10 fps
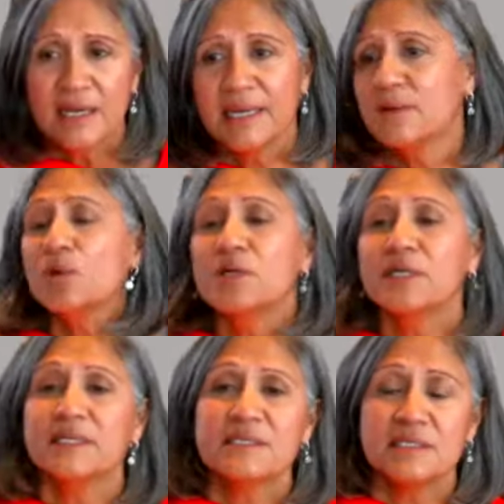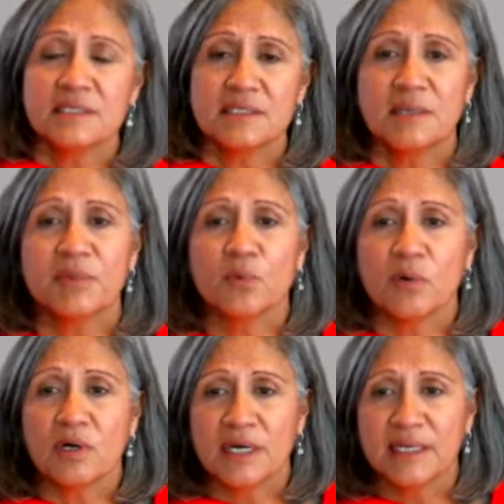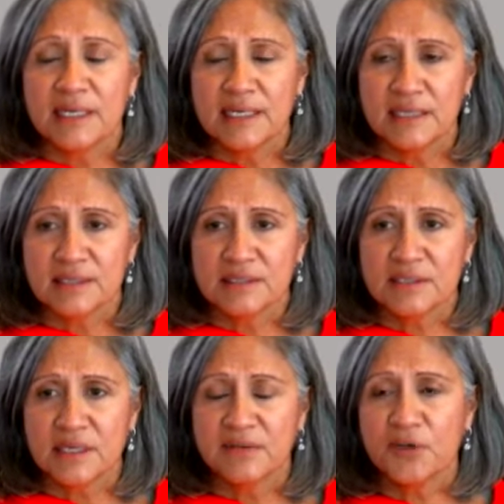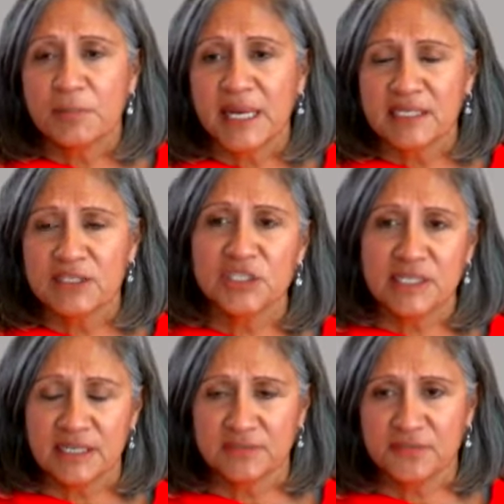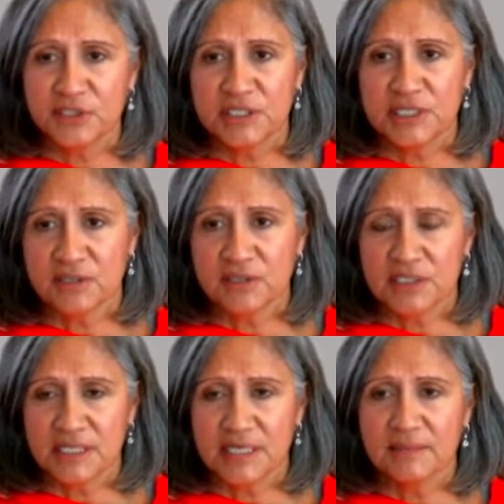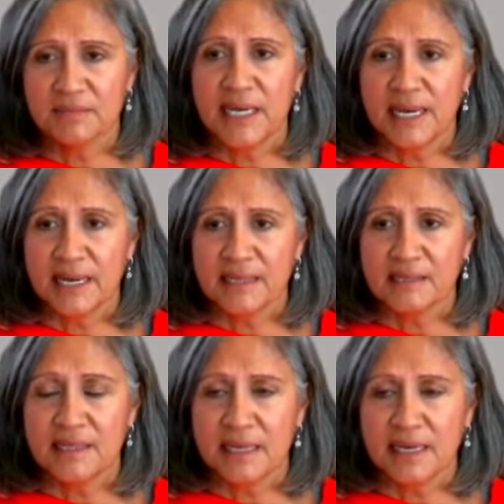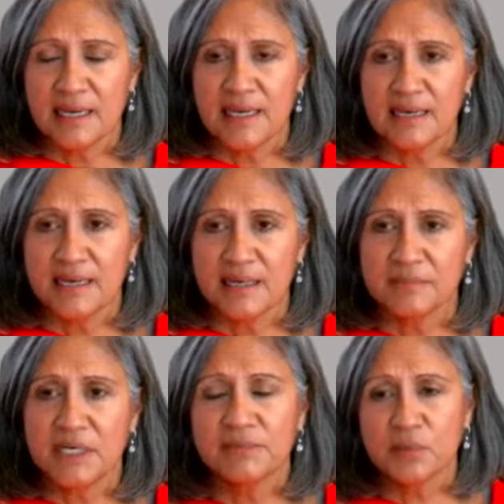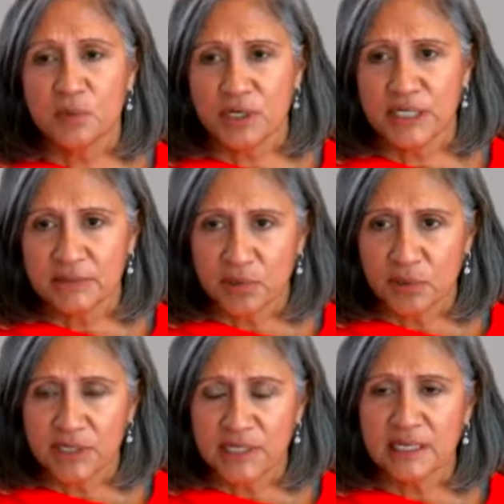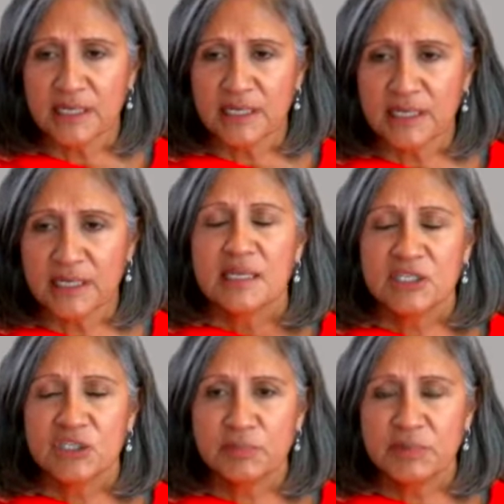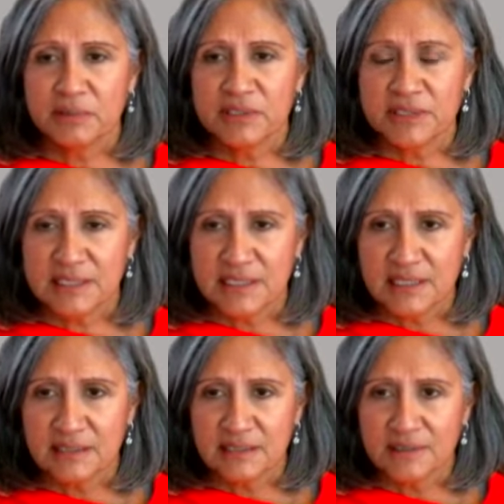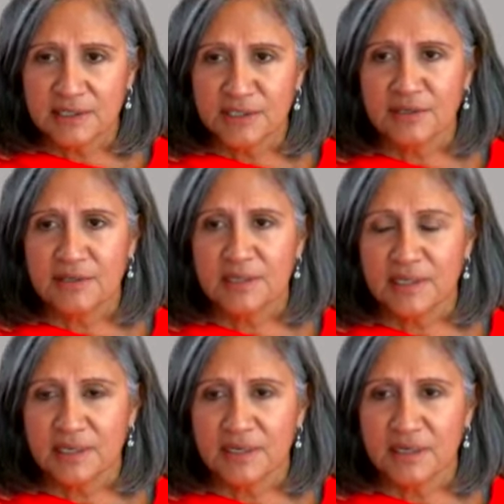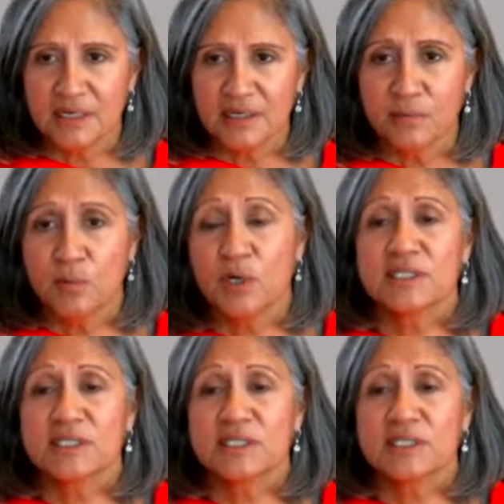Yeah, well, it assists. Number one is if you're managing data for your sales team and they come to work in the morning, they should be able to see their work